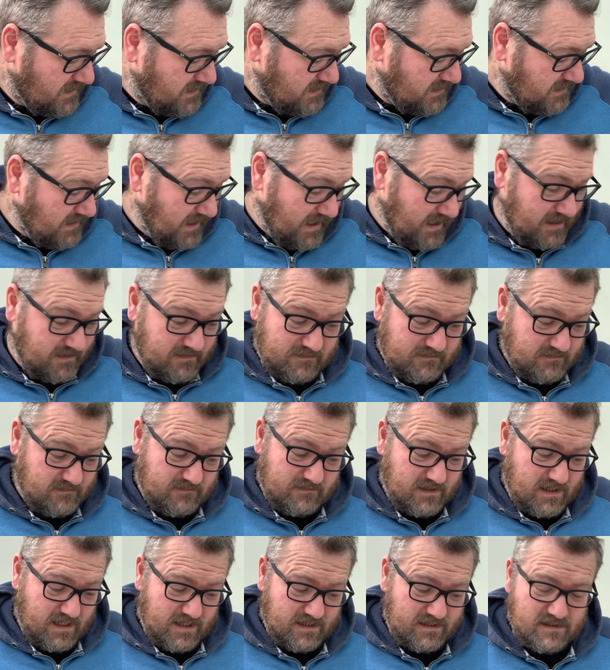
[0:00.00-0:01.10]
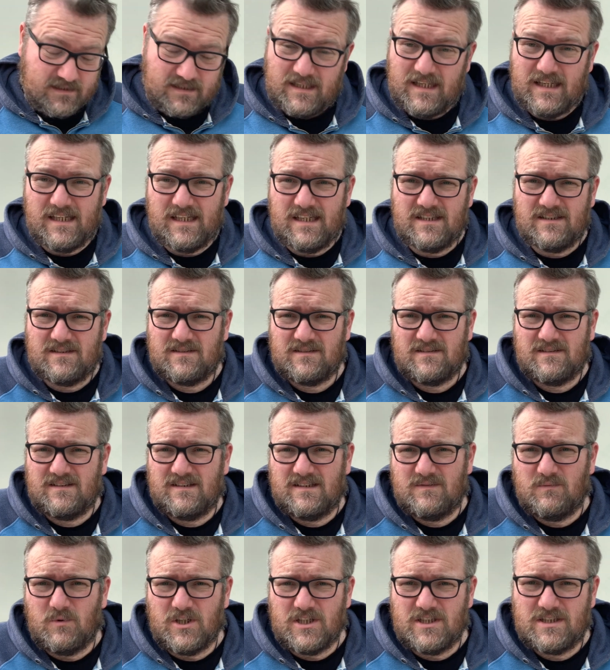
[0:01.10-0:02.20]
Yeah, and it is
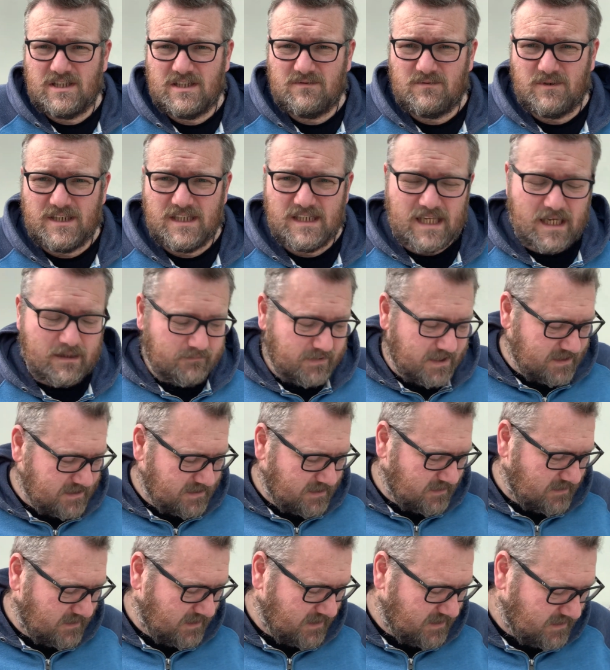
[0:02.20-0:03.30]
what you see is what you get basically.